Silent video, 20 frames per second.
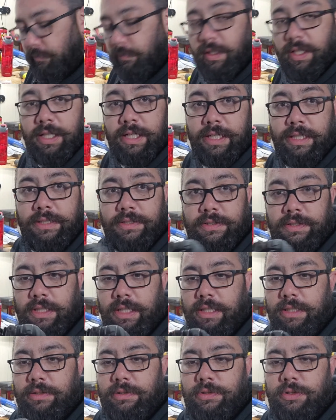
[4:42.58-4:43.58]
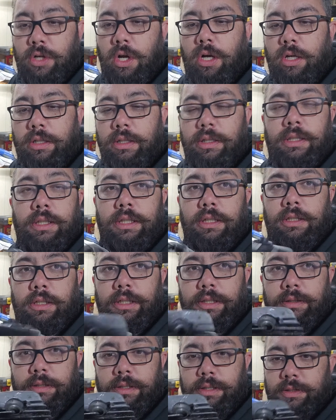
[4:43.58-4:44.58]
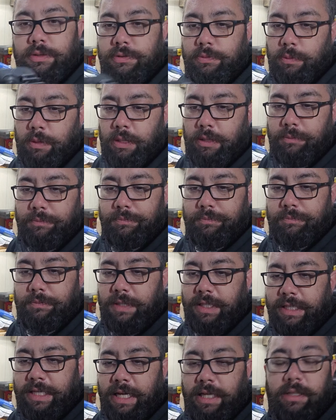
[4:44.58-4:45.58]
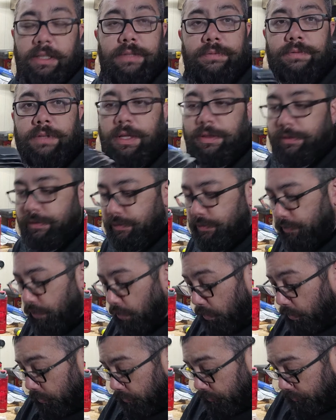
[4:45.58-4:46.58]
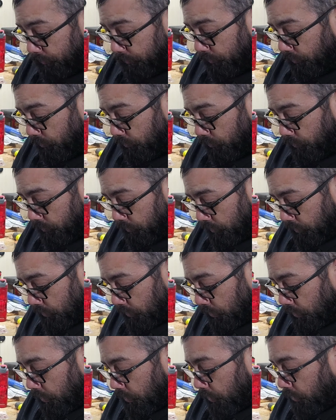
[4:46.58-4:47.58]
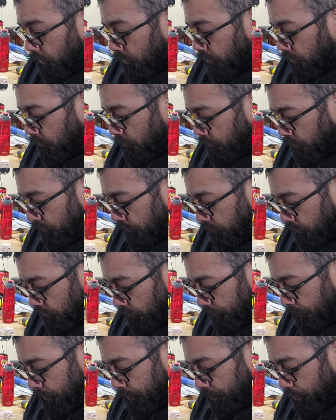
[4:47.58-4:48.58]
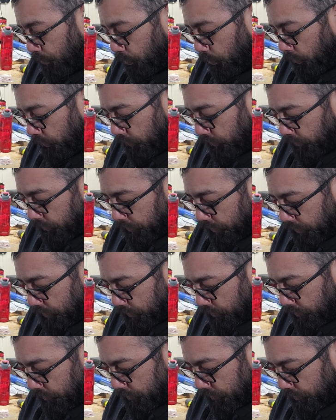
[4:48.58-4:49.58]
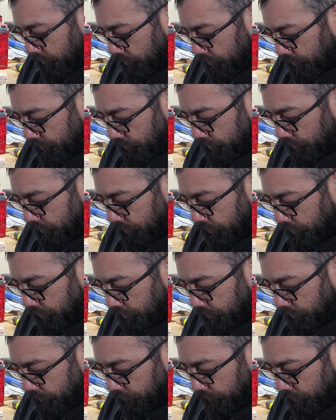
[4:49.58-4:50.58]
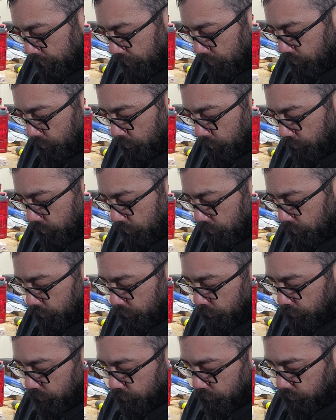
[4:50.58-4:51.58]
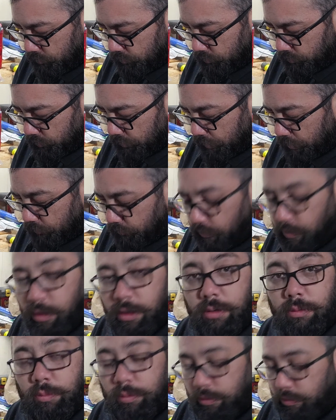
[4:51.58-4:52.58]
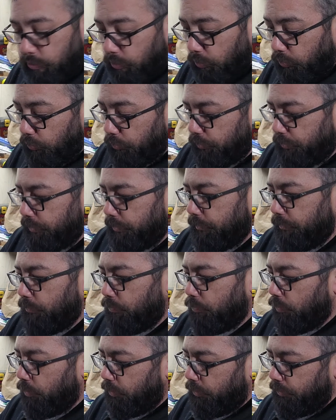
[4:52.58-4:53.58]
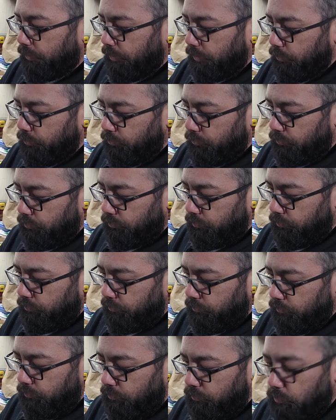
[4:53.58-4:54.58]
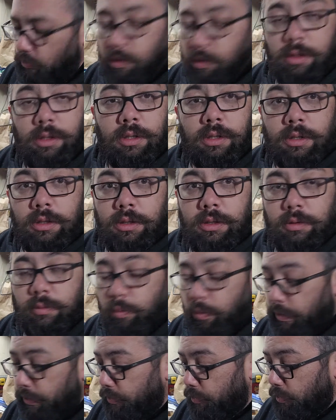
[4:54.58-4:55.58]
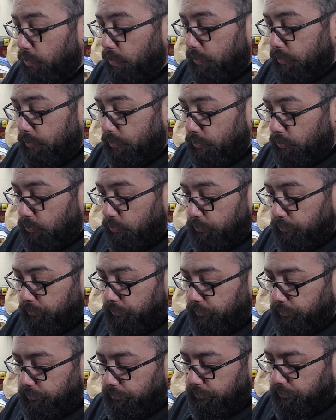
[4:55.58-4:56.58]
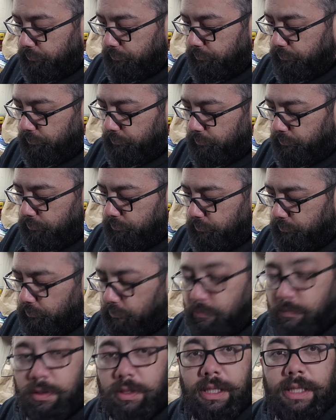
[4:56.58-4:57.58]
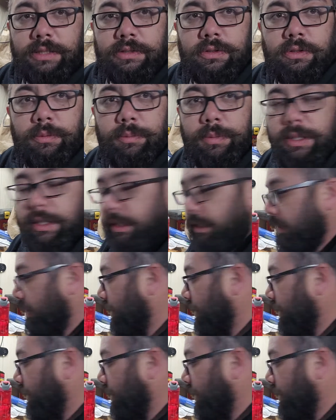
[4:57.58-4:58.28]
it ain't staying stock clearly because, well, I can't leave nothing stock. So we're gonna do a little bit of porting in that on this and see kind of how it all goes and works out and whatnot. So that's going to be the